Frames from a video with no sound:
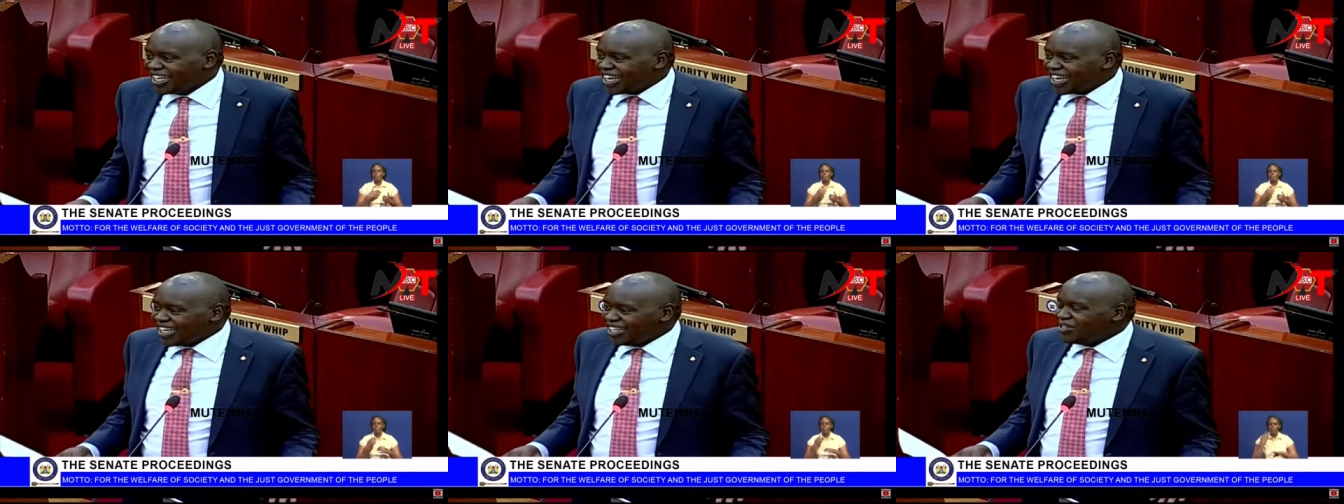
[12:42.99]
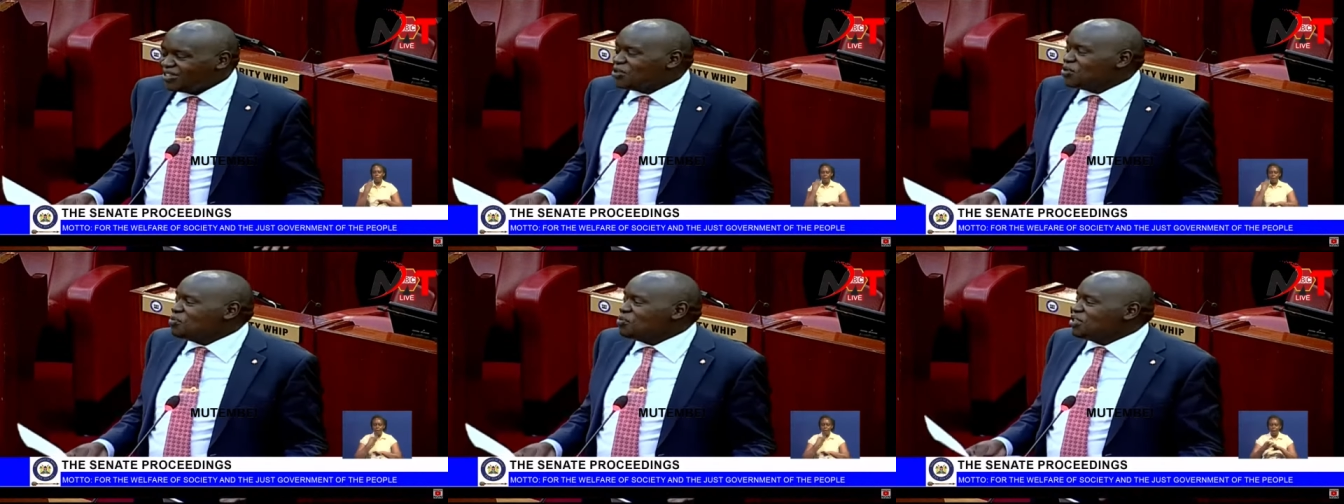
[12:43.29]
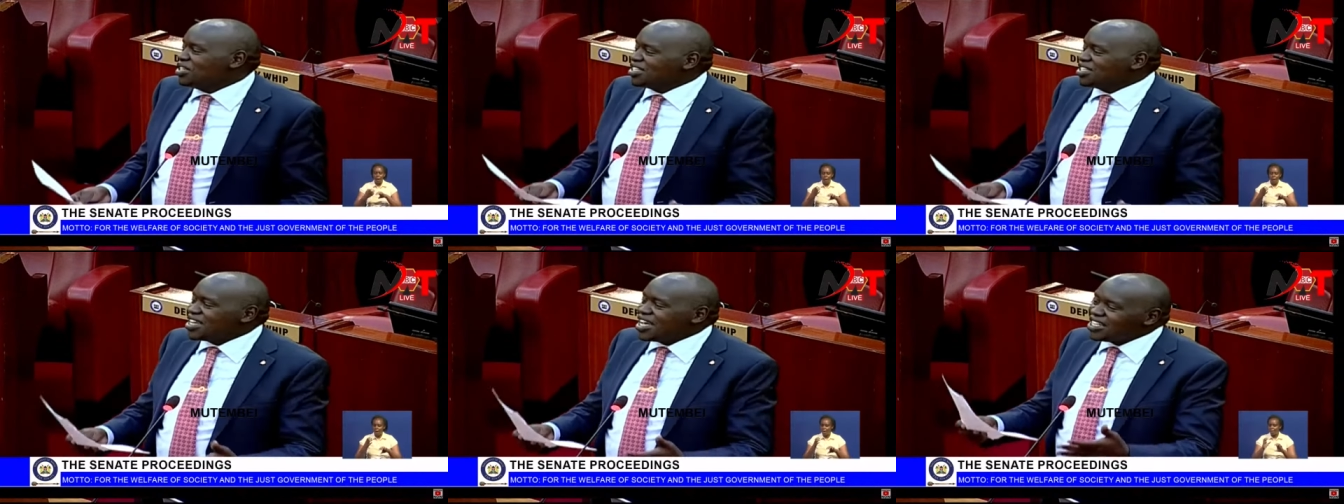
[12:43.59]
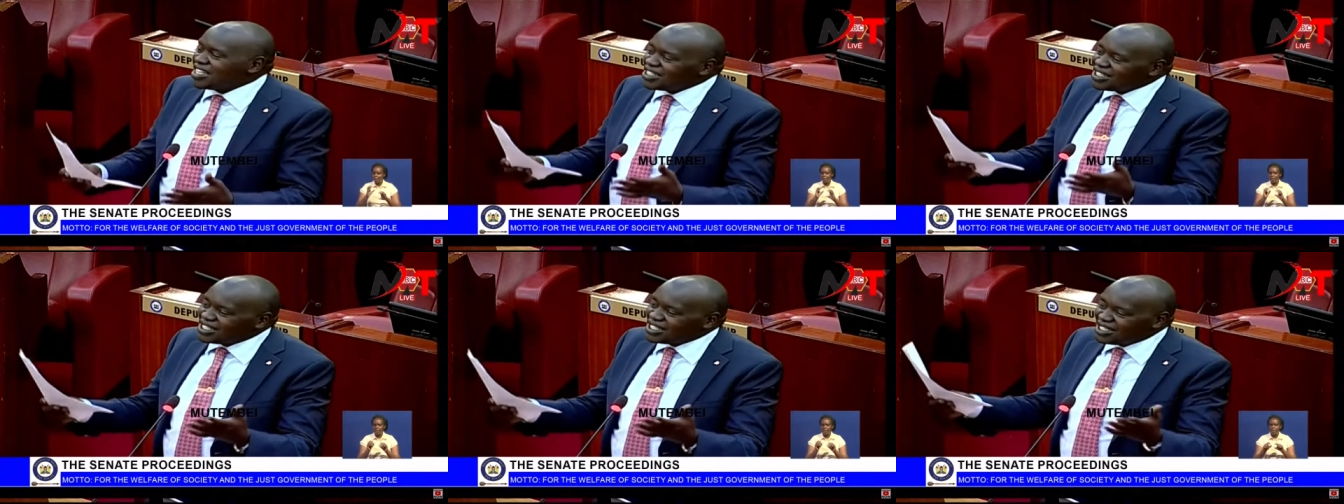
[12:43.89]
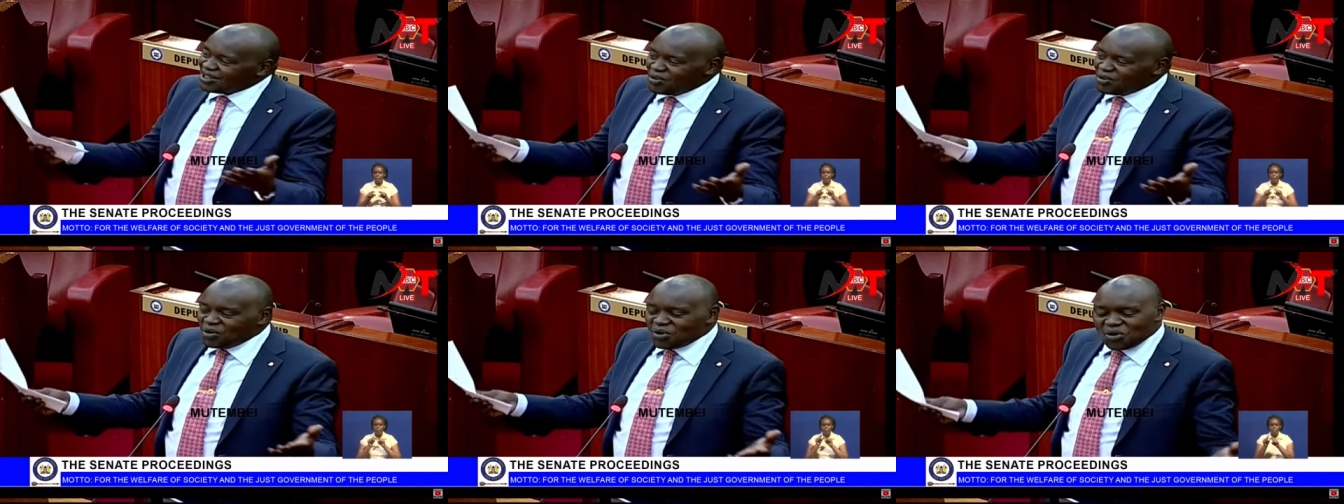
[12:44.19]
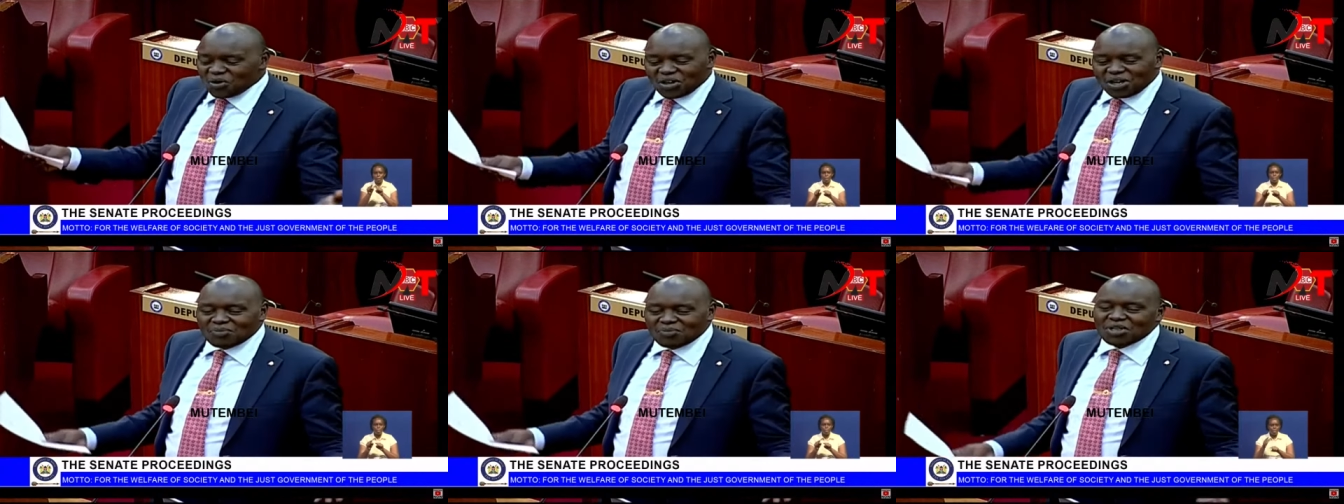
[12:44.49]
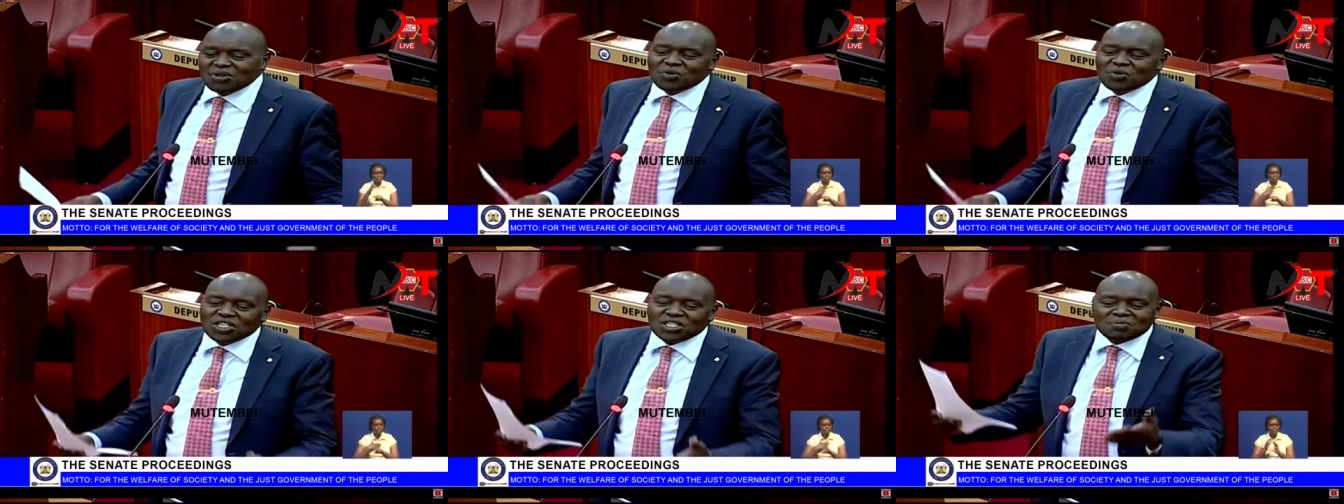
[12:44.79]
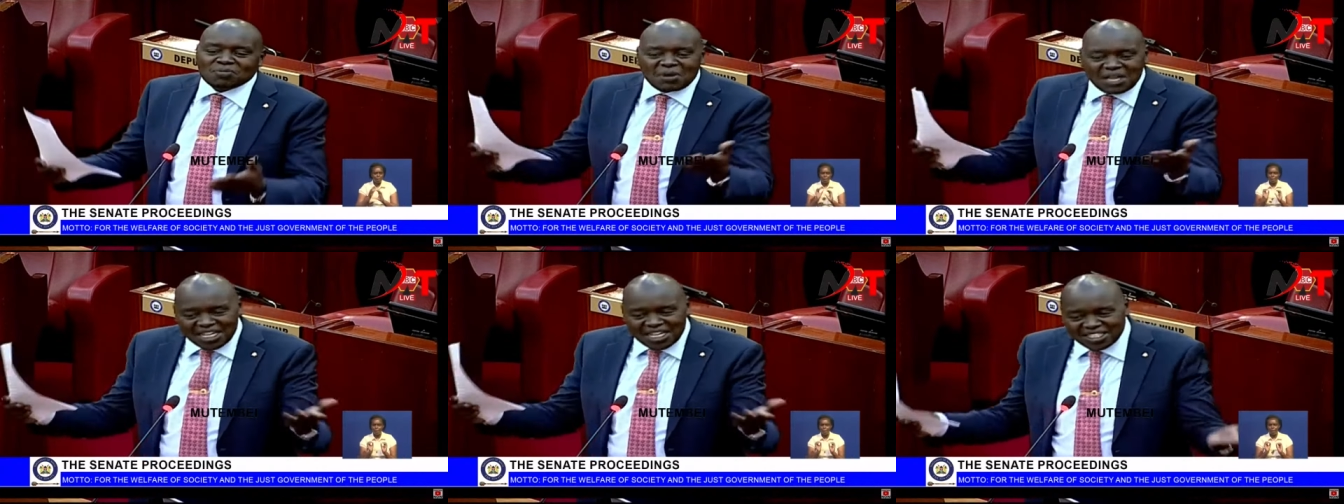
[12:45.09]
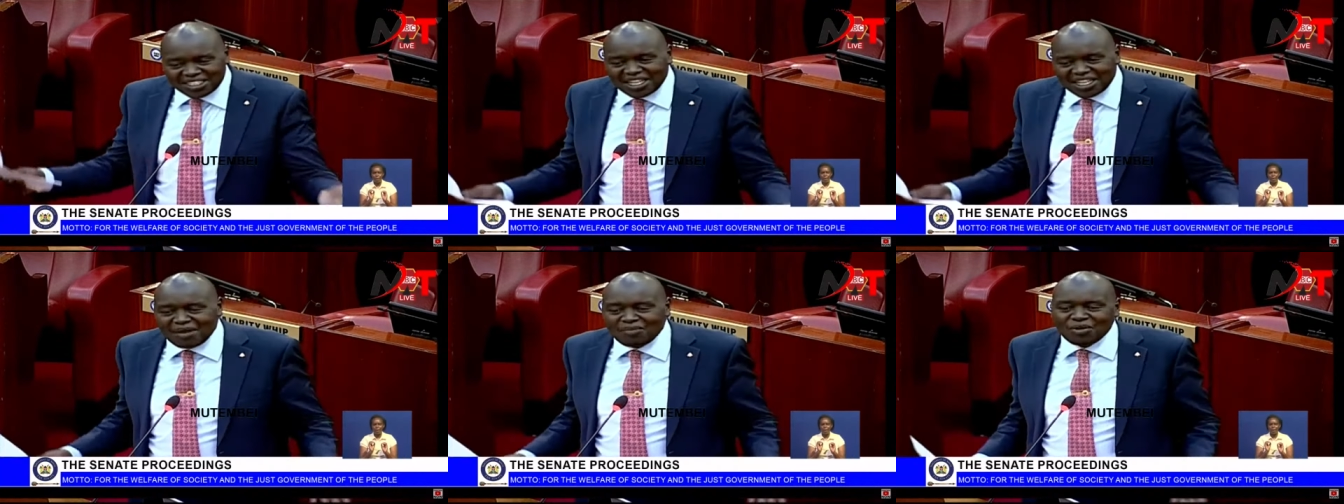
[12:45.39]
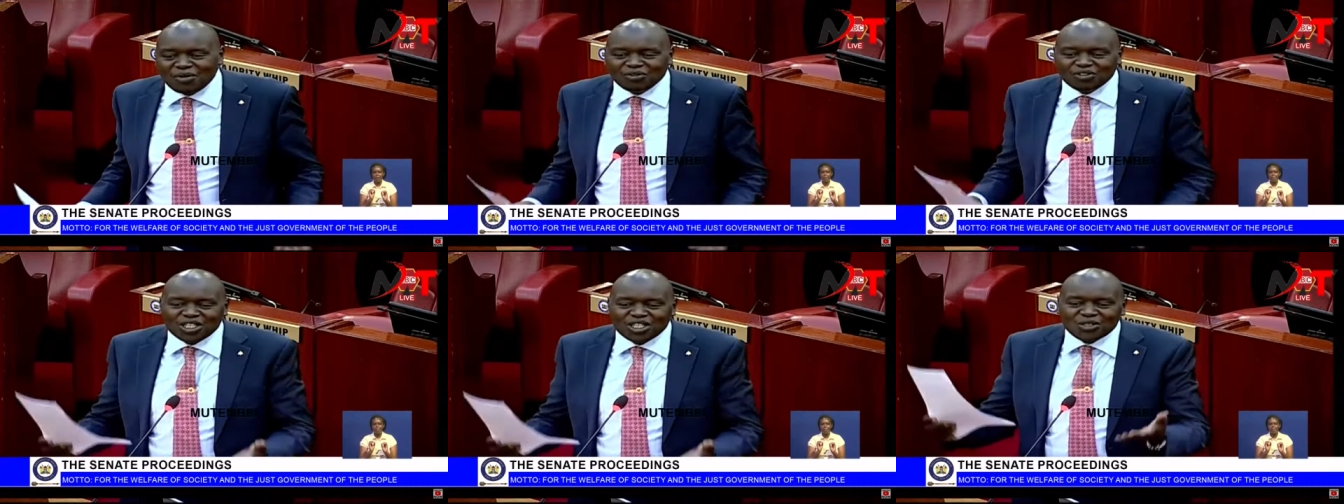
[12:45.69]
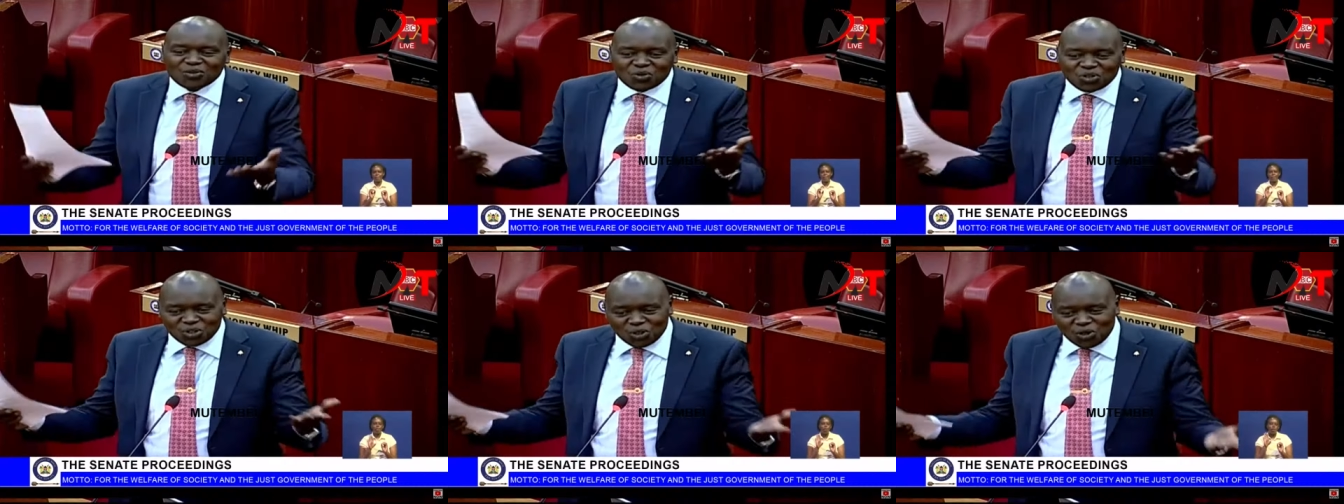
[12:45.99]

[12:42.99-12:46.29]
Can you be just be whispering some of this